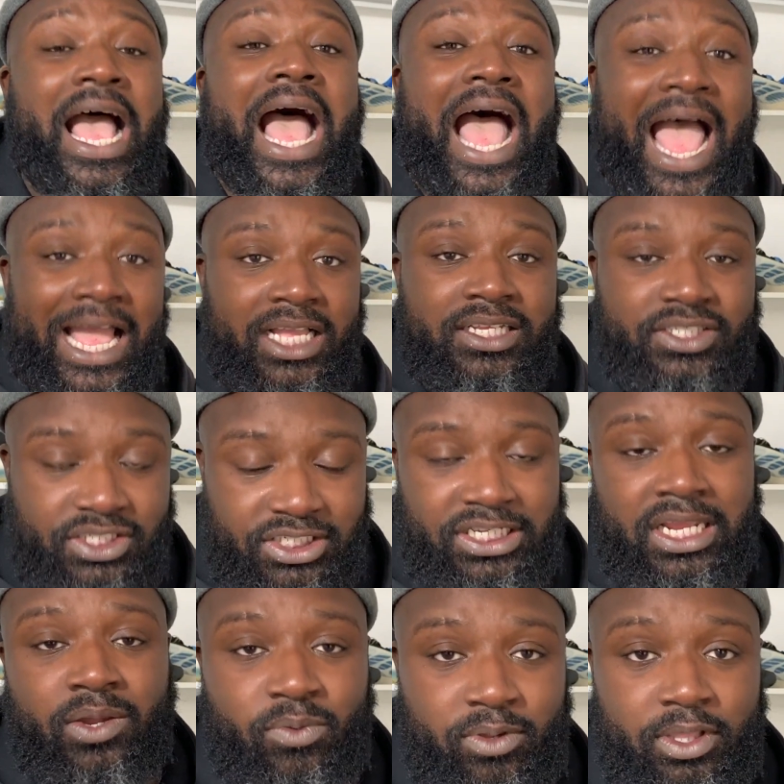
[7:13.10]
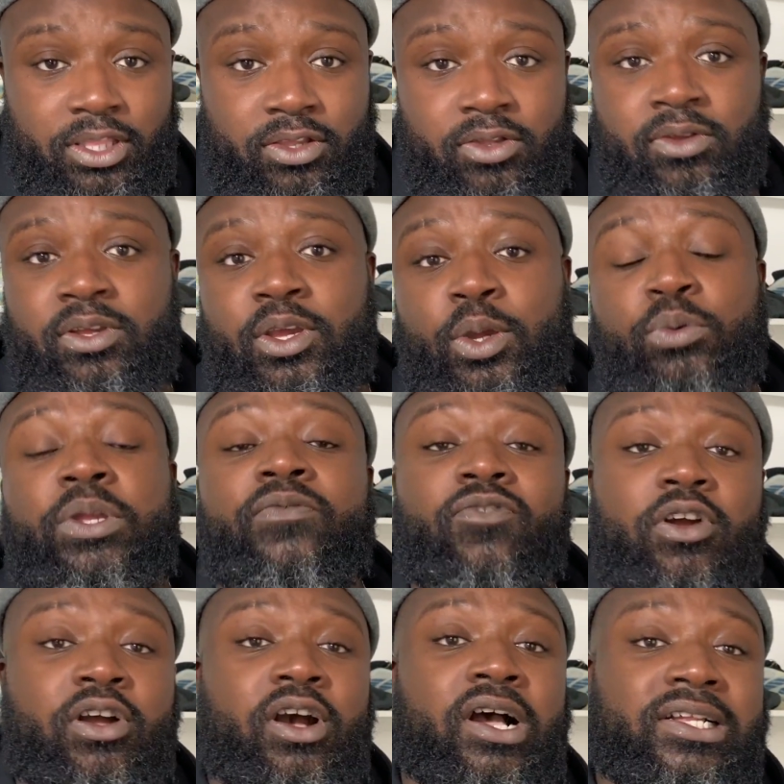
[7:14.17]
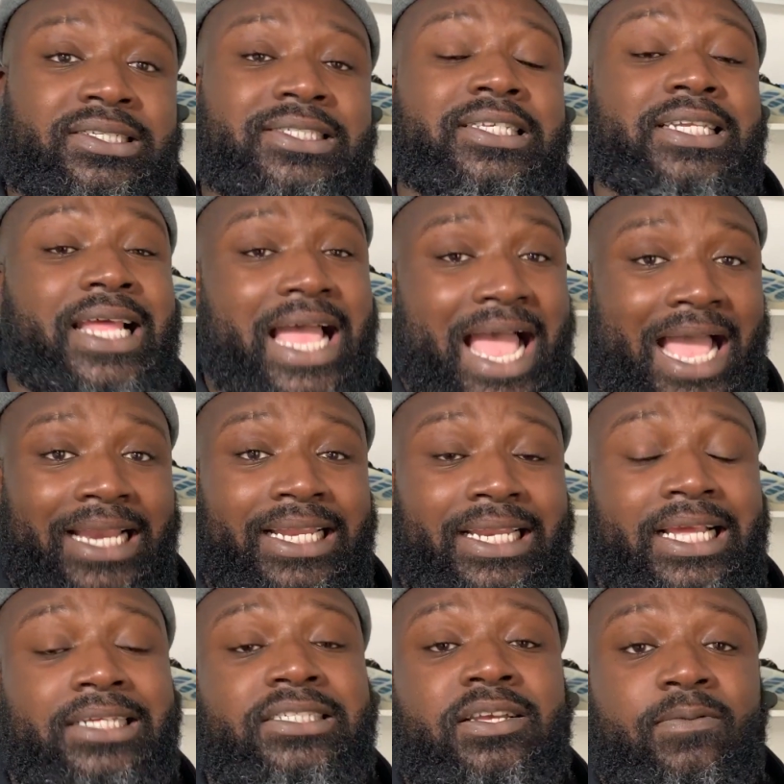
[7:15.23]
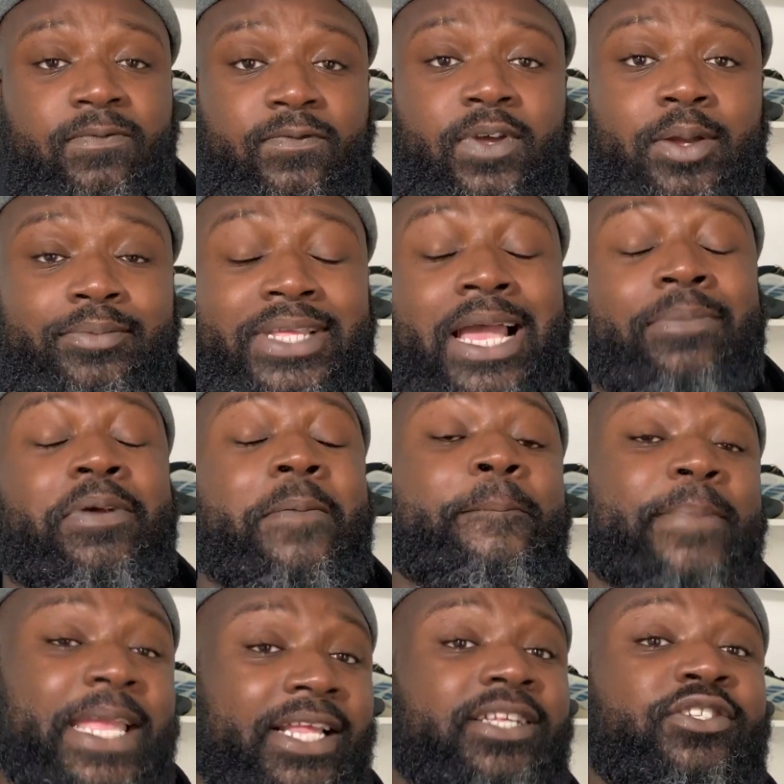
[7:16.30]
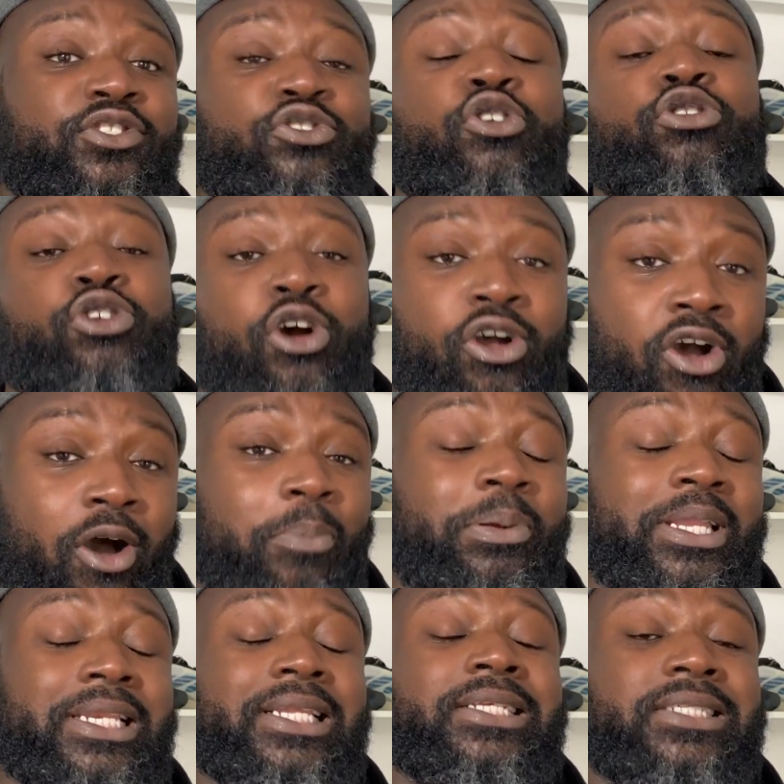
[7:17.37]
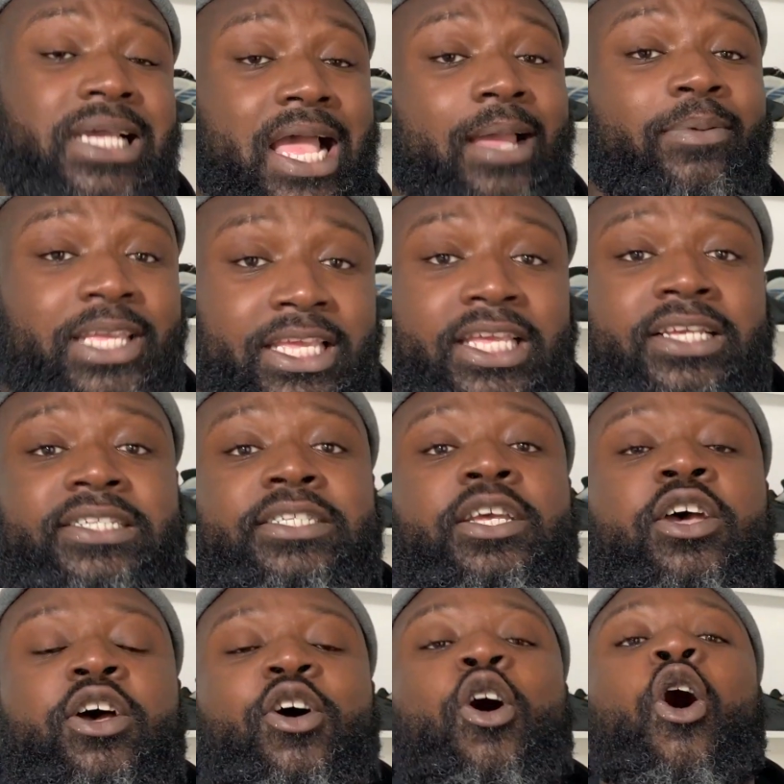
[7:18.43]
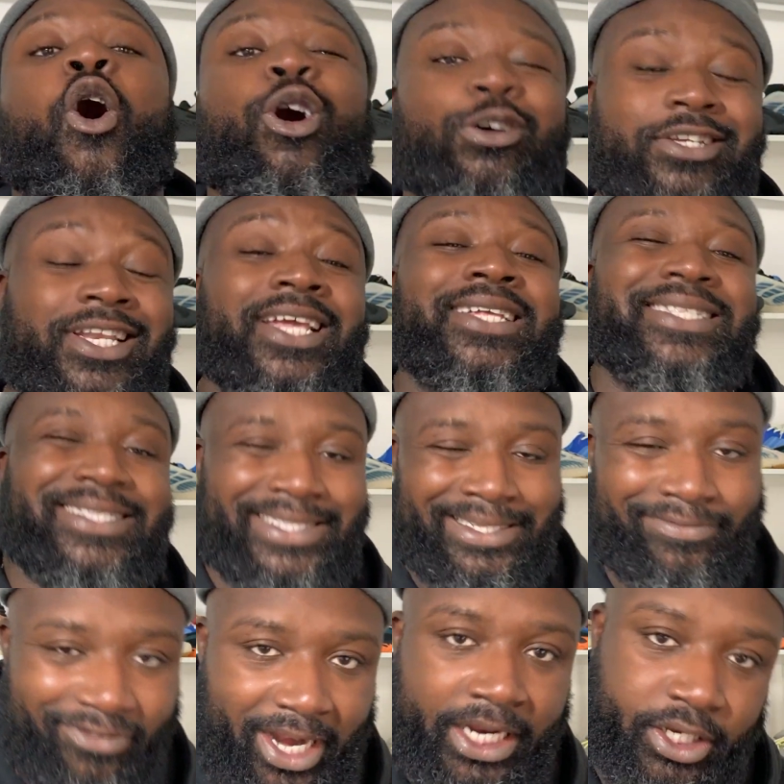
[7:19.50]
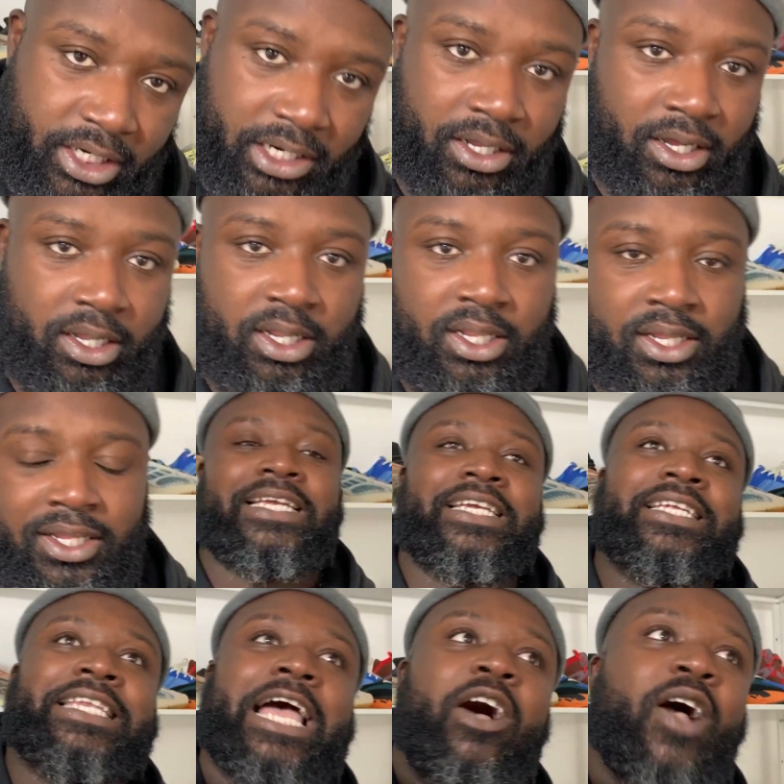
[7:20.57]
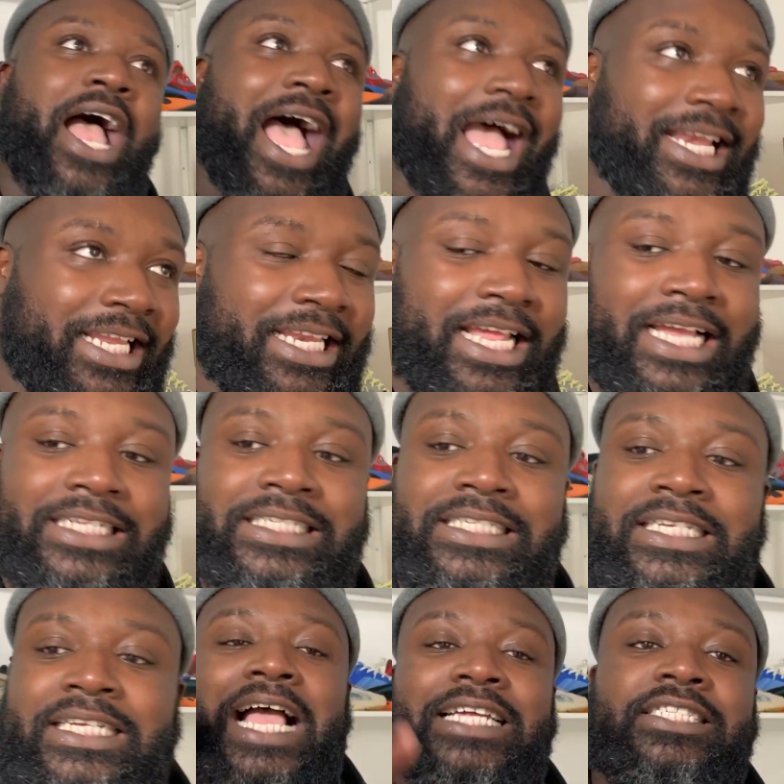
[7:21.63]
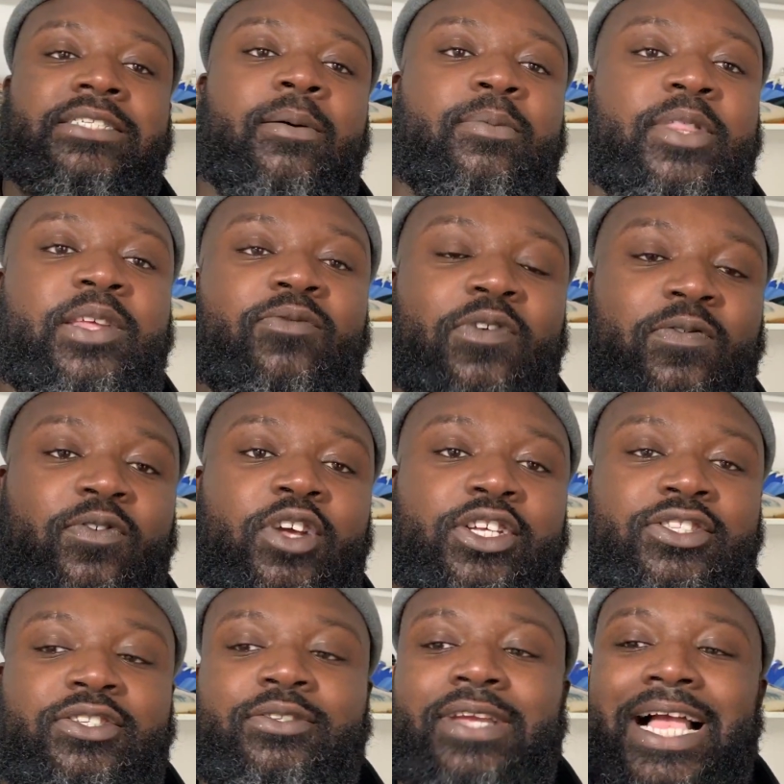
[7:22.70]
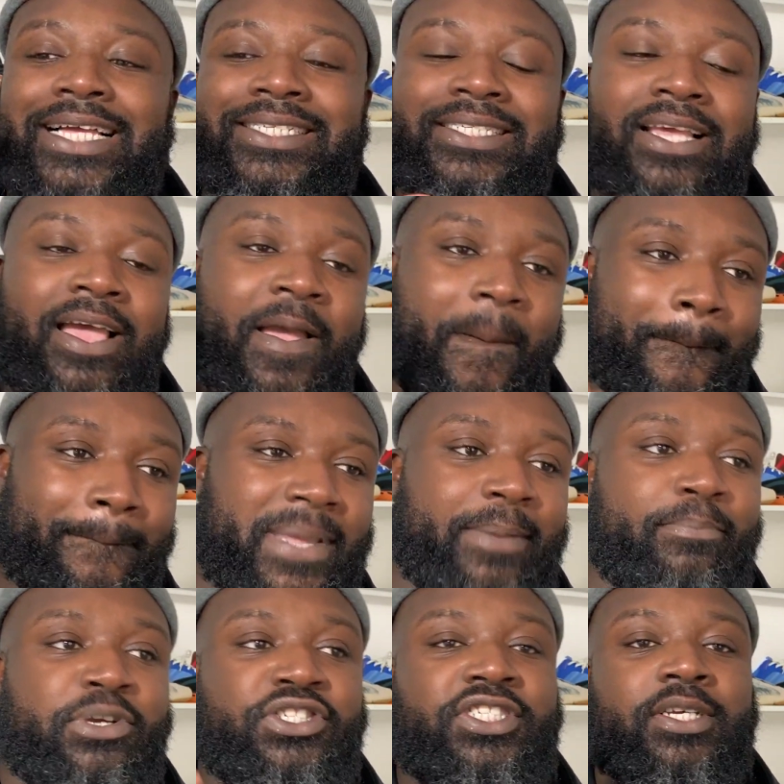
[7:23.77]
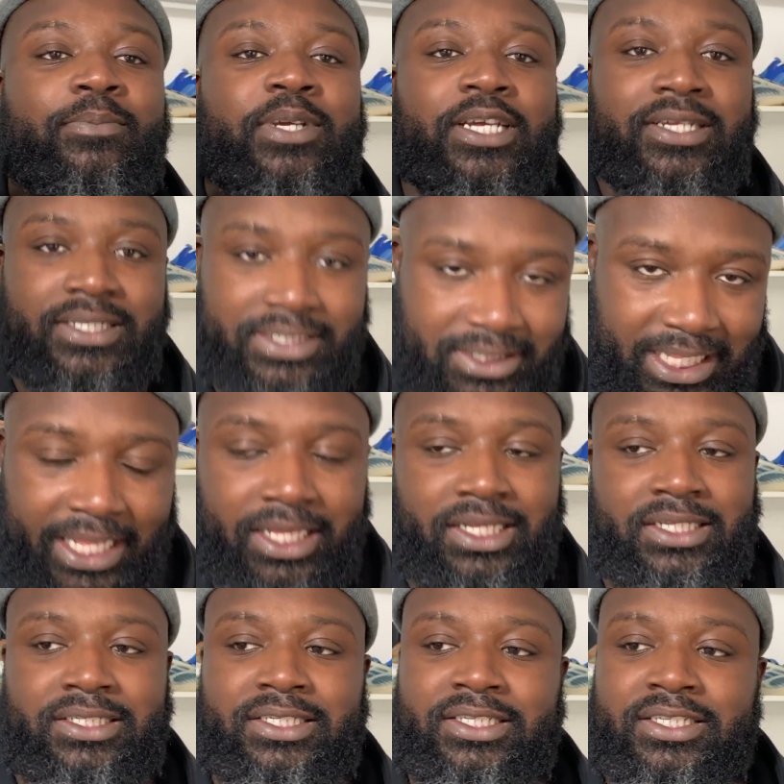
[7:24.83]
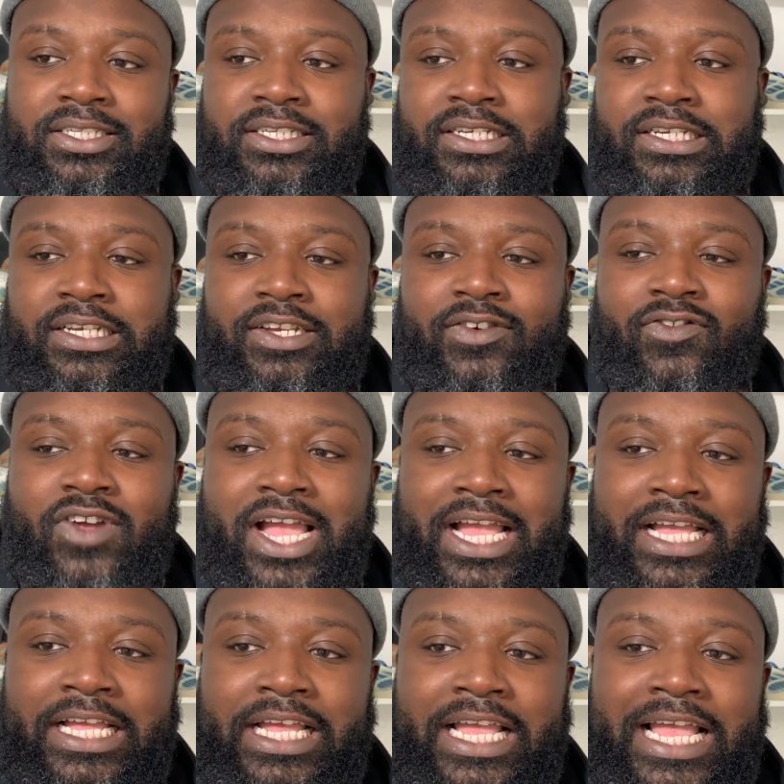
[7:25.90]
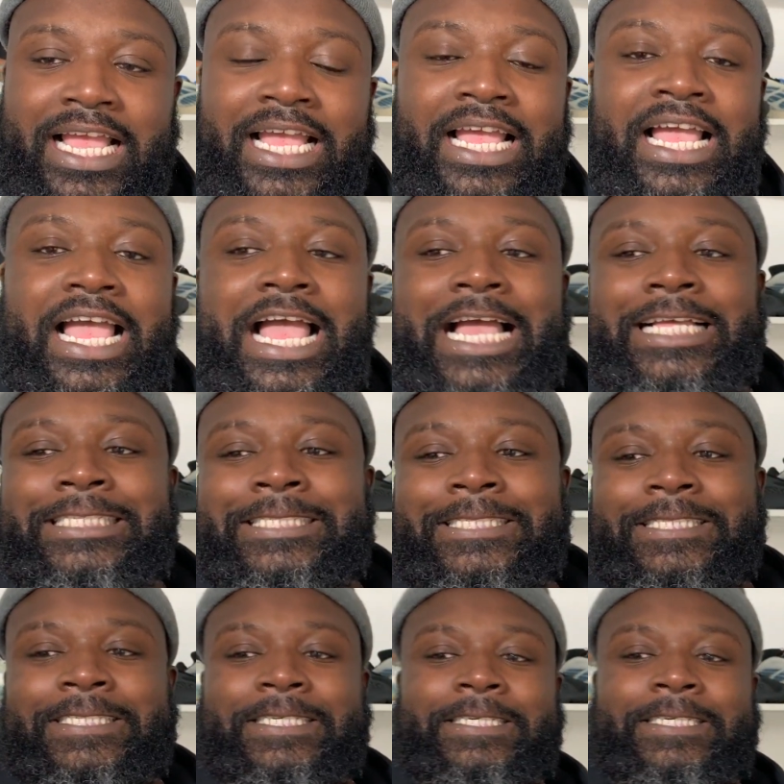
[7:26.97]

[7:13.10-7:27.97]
I can share with you in regards to the Adidas Confirmed app and making sure you're copying these hype kicks on the regular. Now, Adidas has something referred to as membership status, right? And